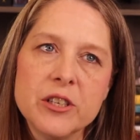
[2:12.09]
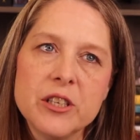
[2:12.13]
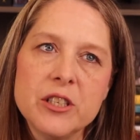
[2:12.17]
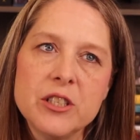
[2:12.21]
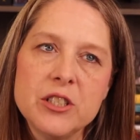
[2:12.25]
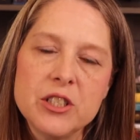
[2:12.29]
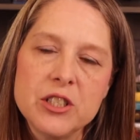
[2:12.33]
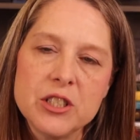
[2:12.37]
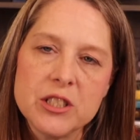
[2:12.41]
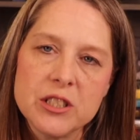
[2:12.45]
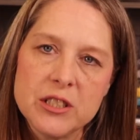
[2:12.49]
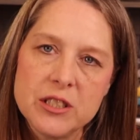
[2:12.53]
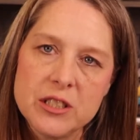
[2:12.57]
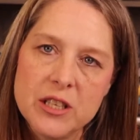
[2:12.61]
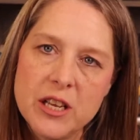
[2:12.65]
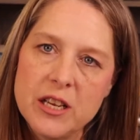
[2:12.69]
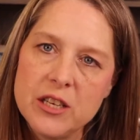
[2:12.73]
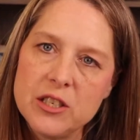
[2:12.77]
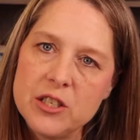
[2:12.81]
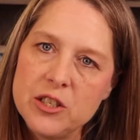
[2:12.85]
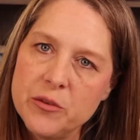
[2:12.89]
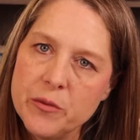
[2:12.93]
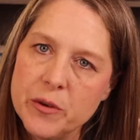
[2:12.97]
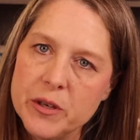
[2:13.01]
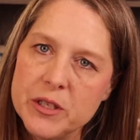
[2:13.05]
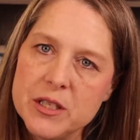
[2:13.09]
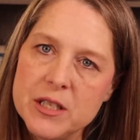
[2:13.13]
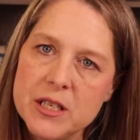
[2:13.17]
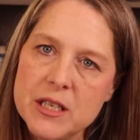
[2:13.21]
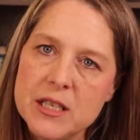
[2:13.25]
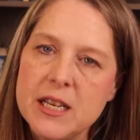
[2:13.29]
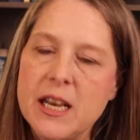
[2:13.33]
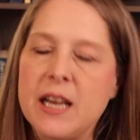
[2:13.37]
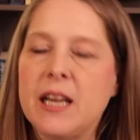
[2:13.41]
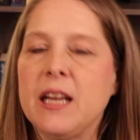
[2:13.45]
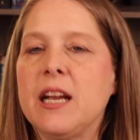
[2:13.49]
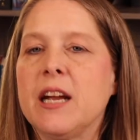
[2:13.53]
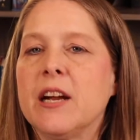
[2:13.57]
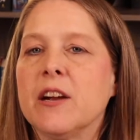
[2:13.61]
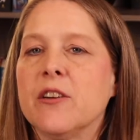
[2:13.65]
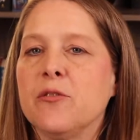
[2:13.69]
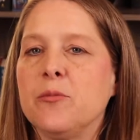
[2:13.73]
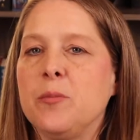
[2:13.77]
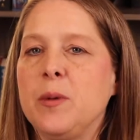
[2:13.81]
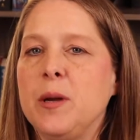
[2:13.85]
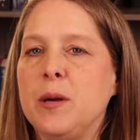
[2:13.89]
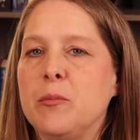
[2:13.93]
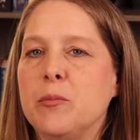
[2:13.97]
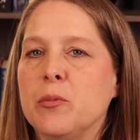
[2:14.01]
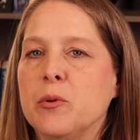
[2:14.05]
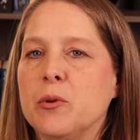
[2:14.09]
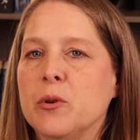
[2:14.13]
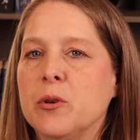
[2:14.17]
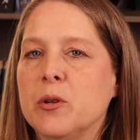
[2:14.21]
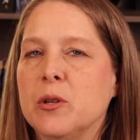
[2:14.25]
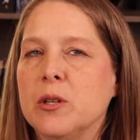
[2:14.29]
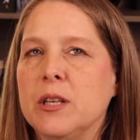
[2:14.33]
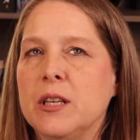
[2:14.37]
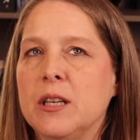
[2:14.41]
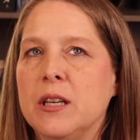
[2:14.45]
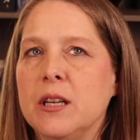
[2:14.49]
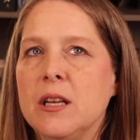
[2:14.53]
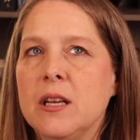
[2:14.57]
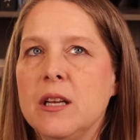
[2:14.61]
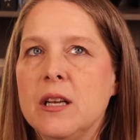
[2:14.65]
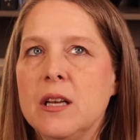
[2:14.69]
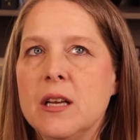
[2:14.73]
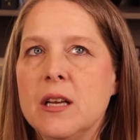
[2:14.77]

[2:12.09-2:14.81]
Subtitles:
and she wants to take care of people. And